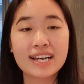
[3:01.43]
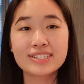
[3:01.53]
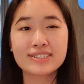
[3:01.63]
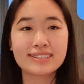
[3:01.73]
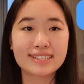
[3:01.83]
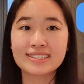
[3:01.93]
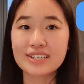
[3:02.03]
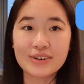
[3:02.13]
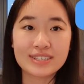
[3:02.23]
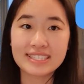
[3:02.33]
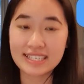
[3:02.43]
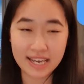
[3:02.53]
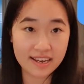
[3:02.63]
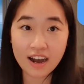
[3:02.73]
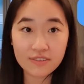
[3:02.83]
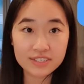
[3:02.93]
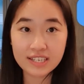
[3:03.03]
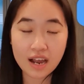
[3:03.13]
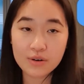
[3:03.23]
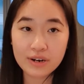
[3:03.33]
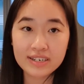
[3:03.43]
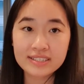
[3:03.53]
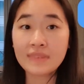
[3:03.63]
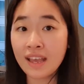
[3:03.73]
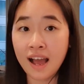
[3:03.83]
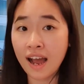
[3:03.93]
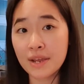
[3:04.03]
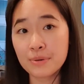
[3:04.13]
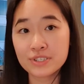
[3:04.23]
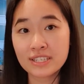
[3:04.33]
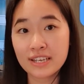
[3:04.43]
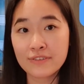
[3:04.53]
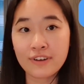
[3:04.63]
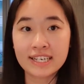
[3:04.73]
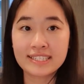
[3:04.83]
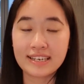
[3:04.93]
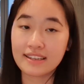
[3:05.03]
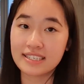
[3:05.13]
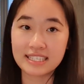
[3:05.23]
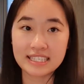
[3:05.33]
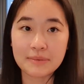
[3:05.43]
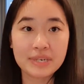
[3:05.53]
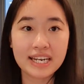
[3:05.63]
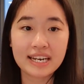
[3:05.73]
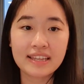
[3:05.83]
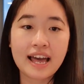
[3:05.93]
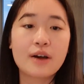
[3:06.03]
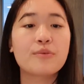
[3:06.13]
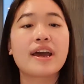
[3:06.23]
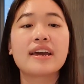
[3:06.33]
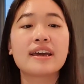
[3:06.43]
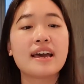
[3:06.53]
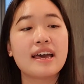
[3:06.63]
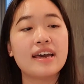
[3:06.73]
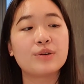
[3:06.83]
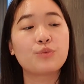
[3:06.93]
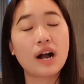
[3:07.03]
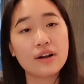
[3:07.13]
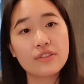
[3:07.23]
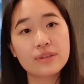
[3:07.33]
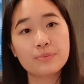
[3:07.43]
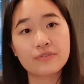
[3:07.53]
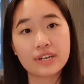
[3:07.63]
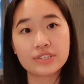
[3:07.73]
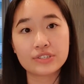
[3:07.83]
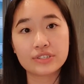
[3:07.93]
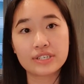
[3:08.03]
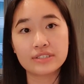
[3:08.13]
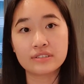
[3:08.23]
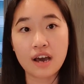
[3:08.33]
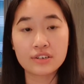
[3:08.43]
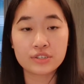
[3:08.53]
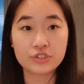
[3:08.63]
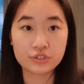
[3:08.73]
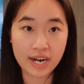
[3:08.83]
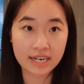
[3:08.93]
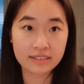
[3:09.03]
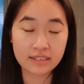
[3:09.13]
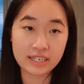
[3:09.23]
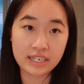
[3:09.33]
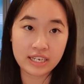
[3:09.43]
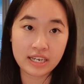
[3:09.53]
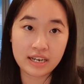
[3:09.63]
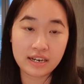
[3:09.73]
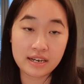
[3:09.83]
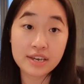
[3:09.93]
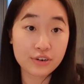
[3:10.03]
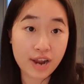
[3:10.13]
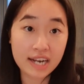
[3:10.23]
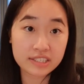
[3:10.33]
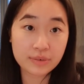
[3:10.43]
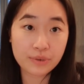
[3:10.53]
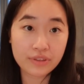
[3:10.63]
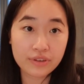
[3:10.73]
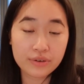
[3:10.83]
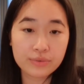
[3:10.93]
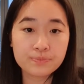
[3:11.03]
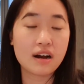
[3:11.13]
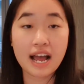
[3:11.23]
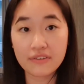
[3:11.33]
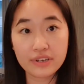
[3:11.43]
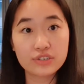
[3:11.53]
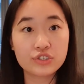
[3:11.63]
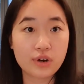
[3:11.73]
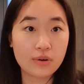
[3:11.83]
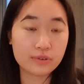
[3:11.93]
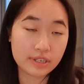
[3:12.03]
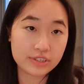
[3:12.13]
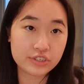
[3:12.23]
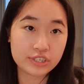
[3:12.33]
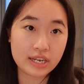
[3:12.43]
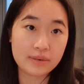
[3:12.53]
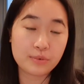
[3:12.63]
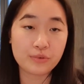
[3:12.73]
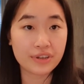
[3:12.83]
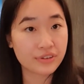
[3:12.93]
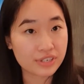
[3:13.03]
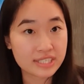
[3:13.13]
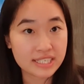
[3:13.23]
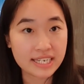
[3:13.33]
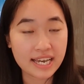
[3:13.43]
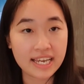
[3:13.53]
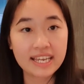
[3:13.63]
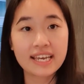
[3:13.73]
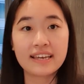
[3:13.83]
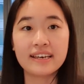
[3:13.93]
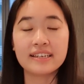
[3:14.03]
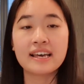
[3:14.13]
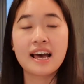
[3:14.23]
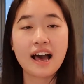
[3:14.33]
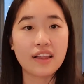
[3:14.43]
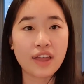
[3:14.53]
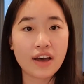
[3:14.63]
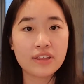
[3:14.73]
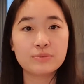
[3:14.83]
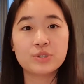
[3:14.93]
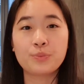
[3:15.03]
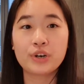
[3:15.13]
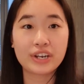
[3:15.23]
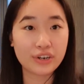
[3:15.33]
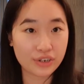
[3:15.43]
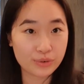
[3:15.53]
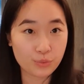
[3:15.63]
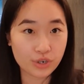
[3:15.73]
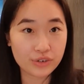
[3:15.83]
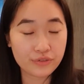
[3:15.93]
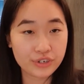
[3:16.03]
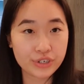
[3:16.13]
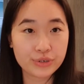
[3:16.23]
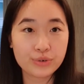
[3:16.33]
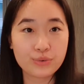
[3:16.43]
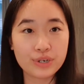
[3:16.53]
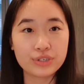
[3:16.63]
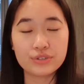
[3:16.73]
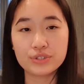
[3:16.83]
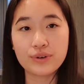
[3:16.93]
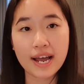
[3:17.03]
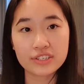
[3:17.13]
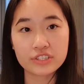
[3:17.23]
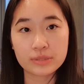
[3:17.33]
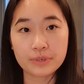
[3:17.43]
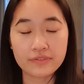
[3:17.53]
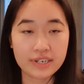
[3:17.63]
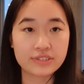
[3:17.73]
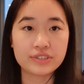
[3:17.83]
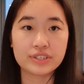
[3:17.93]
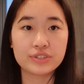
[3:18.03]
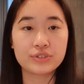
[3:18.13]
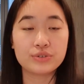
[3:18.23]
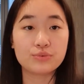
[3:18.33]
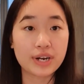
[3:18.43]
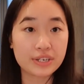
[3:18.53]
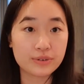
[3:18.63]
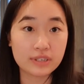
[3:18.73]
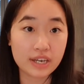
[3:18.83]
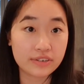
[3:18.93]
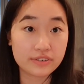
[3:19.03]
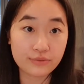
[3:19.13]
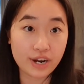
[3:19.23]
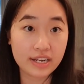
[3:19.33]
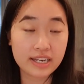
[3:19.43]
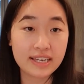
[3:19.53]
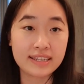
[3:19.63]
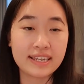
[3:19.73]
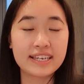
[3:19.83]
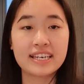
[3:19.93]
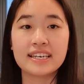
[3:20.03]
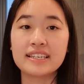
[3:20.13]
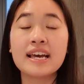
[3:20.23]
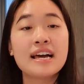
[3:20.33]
to at least go to TA office hours. I personally find it less intimidating that way, and while the professor is not directly interacting with you, having a strong relationship with your TA can allow them to put in a good word for you when you do ask your professor to write you a letter of rec, and they can